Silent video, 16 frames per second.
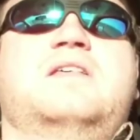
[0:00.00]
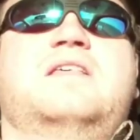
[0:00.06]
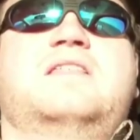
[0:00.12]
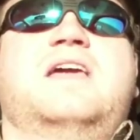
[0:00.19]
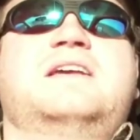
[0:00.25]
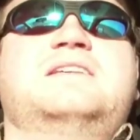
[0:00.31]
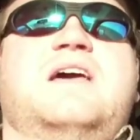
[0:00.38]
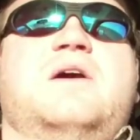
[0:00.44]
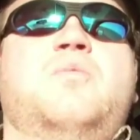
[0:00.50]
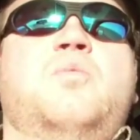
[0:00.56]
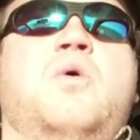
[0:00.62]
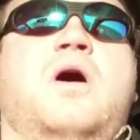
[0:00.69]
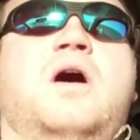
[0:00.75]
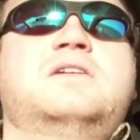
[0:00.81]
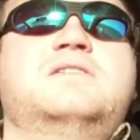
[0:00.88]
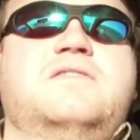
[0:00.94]
one of the things I
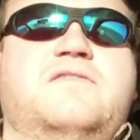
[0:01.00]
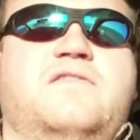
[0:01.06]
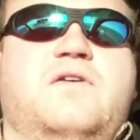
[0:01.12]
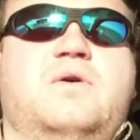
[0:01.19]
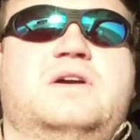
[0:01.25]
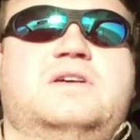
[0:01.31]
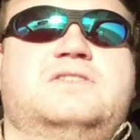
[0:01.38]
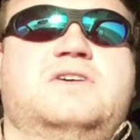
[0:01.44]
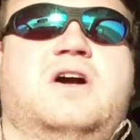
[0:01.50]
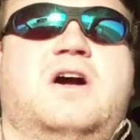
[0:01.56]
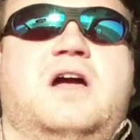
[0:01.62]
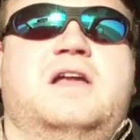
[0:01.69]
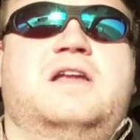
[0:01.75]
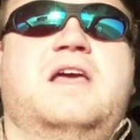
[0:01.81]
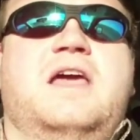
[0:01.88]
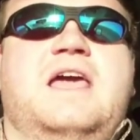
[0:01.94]
want to focus
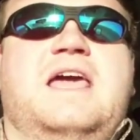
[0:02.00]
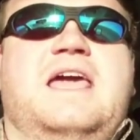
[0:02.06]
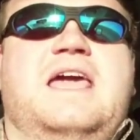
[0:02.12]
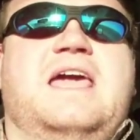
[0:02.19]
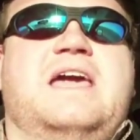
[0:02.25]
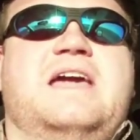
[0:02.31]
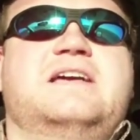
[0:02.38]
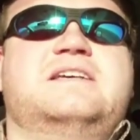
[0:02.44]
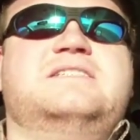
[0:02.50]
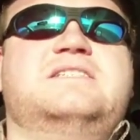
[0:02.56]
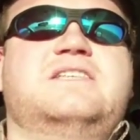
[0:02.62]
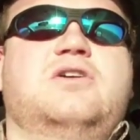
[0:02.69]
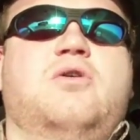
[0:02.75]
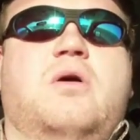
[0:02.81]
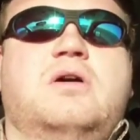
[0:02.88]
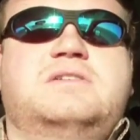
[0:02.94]
on is
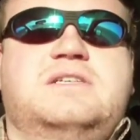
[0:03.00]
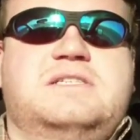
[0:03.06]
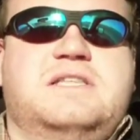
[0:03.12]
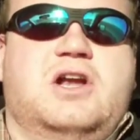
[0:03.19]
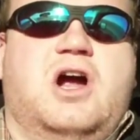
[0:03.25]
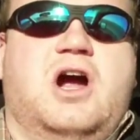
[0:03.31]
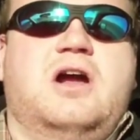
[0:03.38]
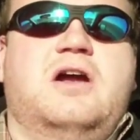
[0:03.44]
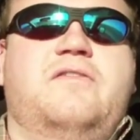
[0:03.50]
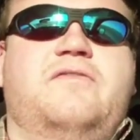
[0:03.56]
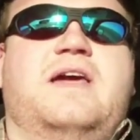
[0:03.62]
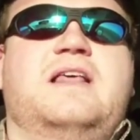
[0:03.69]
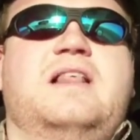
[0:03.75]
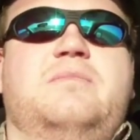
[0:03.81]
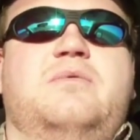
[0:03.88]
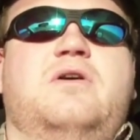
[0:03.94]
the courses that are
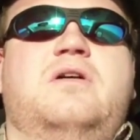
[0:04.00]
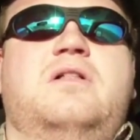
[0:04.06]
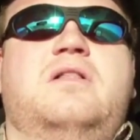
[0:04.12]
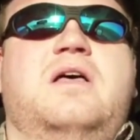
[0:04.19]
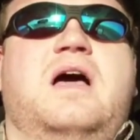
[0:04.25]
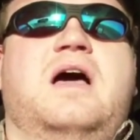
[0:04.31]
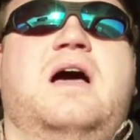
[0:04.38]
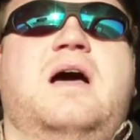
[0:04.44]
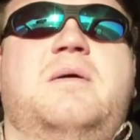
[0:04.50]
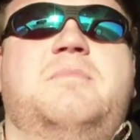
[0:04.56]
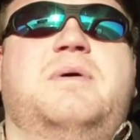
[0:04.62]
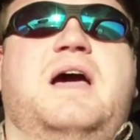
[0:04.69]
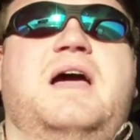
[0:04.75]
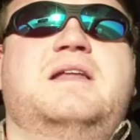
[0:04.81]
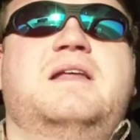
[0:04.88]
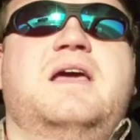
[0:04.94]
available,
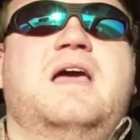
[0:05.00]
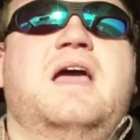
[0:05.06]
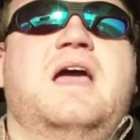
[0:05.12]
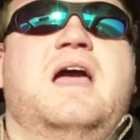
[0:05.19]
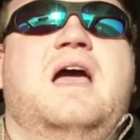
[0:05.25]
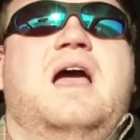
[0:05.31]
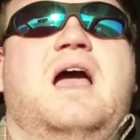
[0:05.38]
but